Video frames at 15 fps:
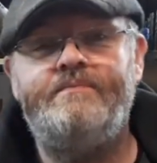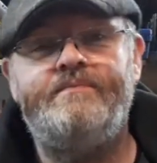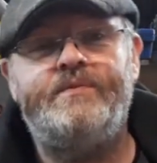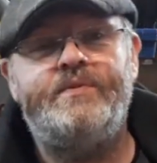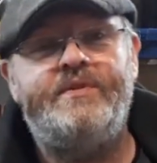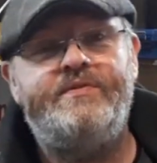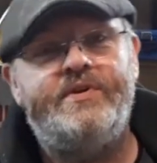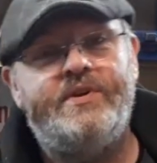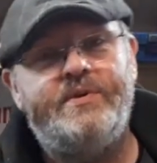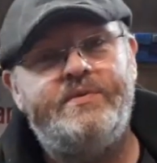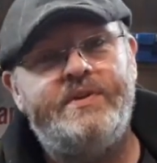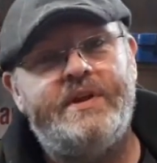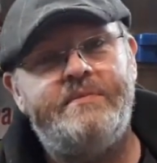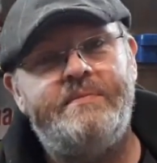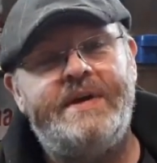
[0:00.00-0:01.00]
review
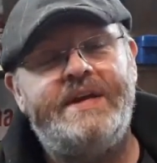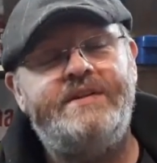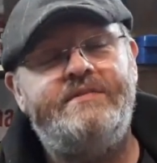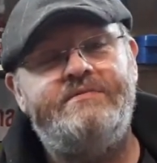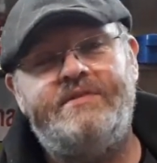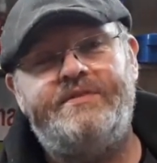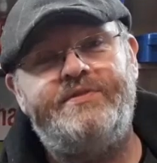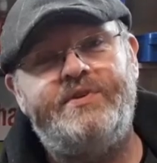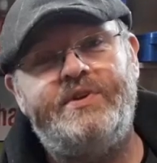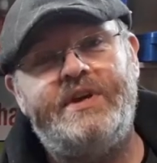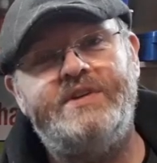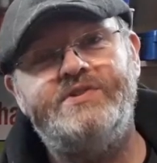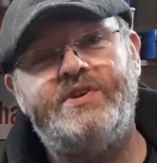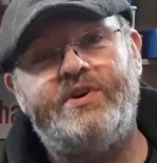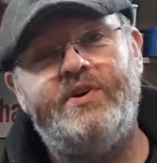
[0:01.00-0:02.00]
that I made a few
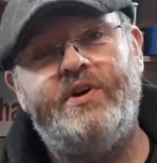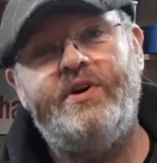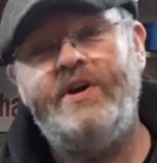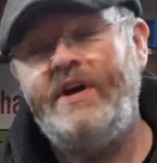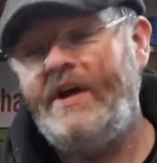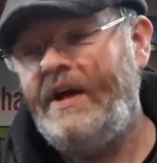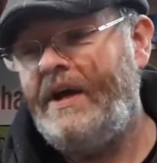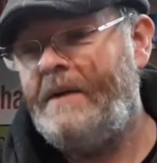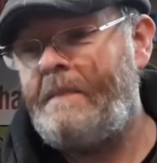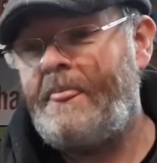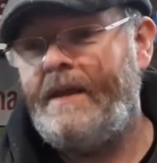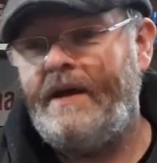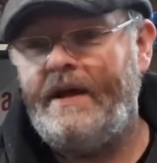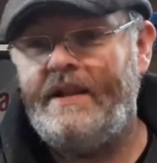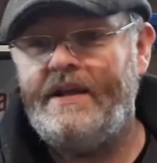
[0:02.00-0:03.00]
years ago.
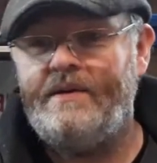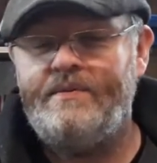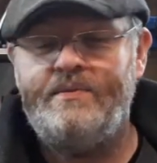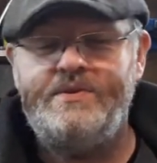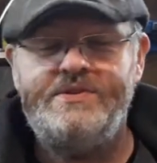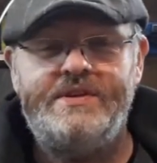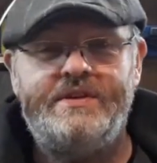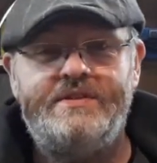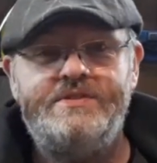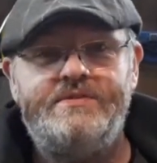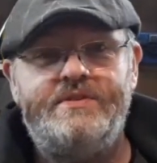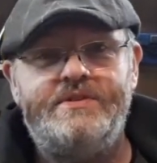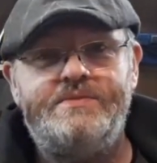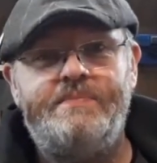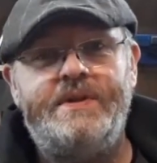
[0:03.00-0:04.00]
That was in
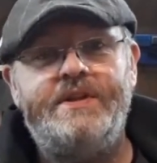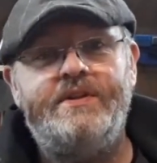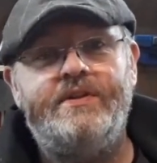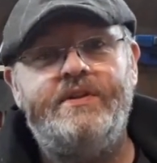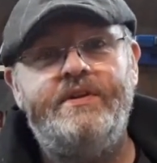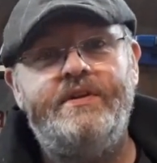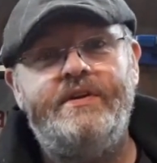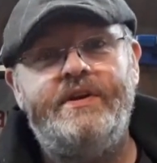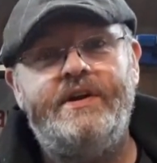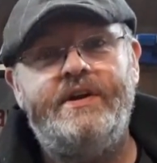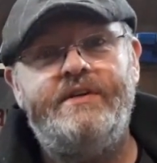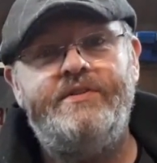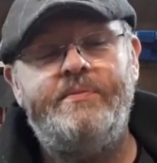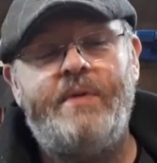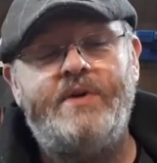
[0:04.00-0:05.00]
the spindle.
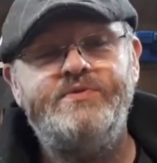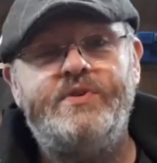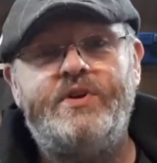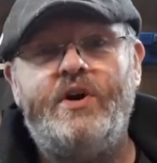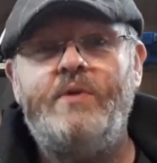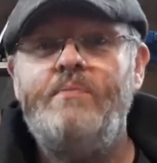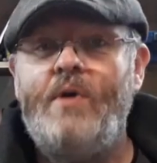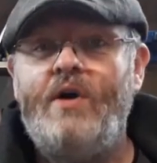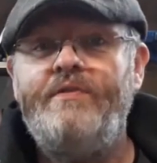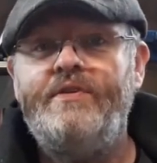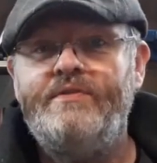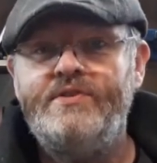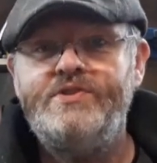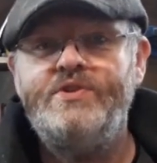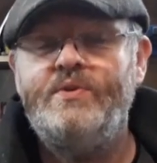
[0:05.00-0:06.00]
The box was called Morphing of
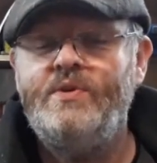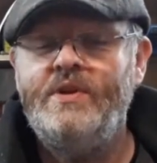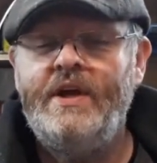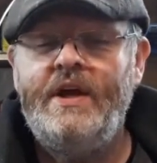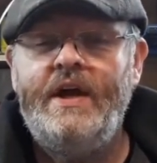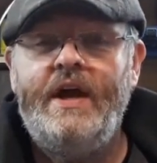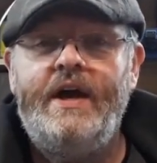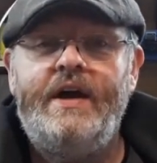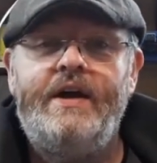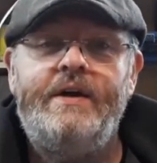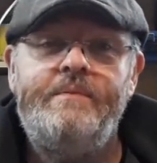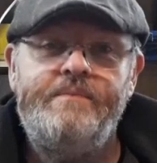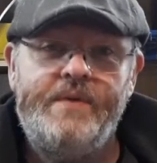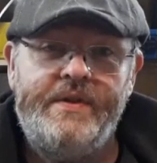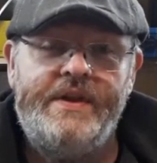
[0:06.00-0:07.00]
a Tool.
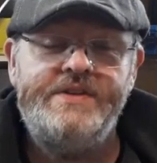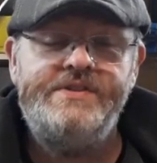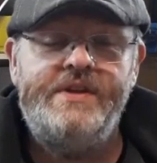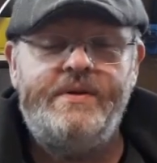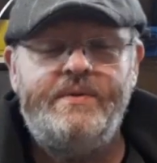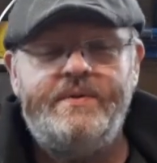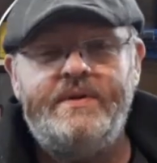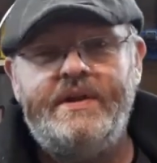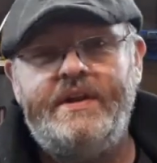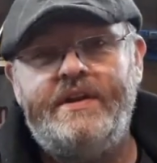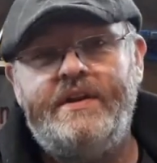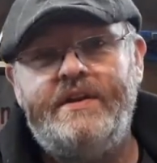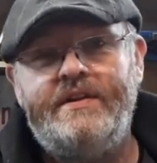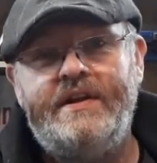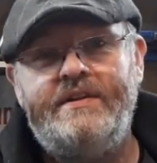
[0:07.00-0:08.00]
Well, that's now
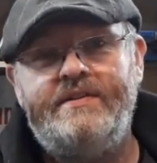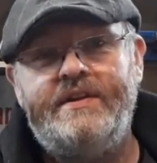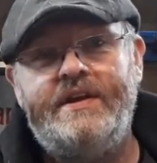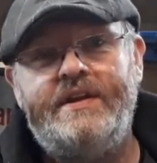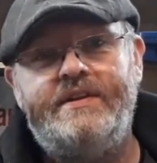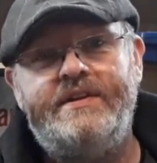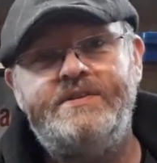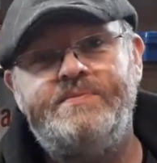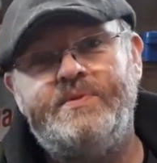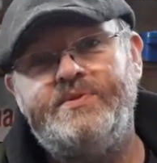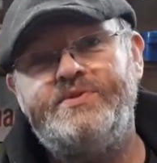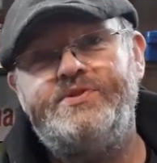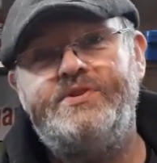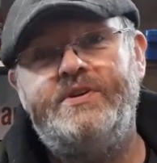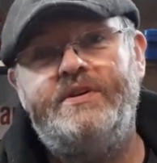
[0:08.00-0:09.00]
in this
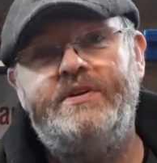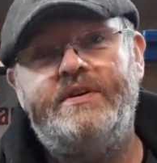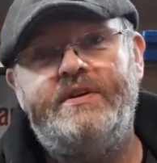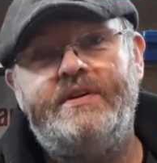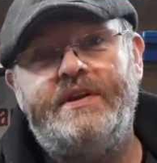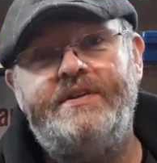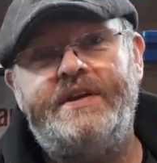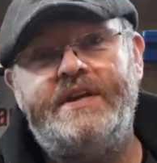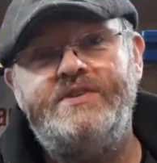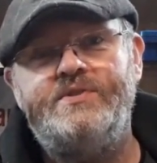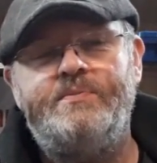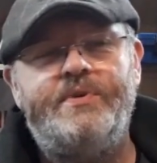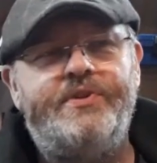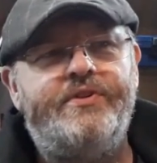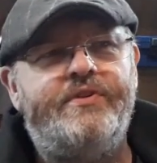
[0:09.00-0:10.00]
month's, I think it's
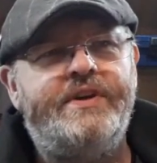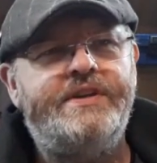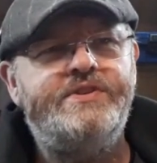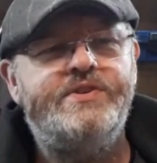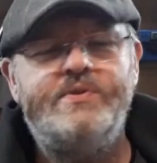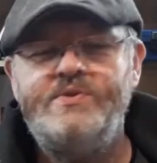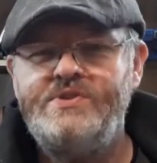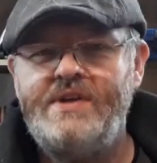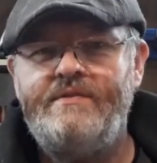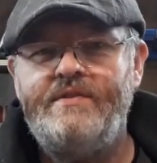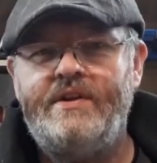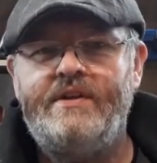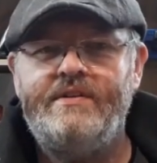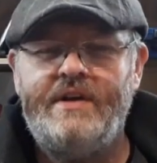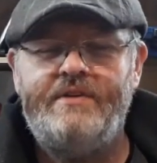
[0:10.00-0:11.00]
number 327.
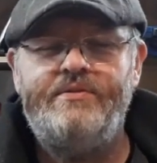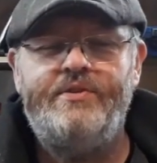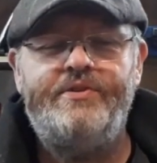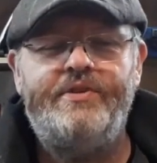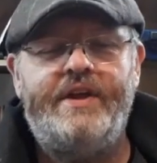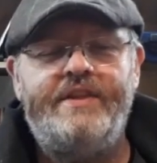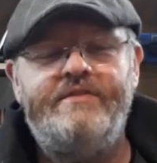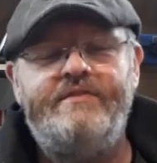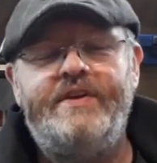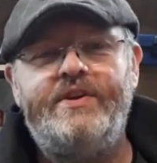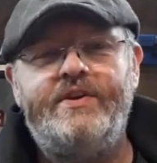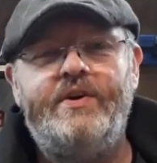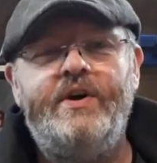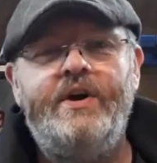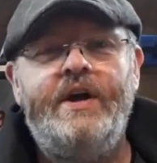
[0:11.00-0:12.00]
I'll run through that in the
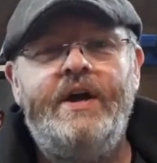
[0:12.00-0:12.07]
video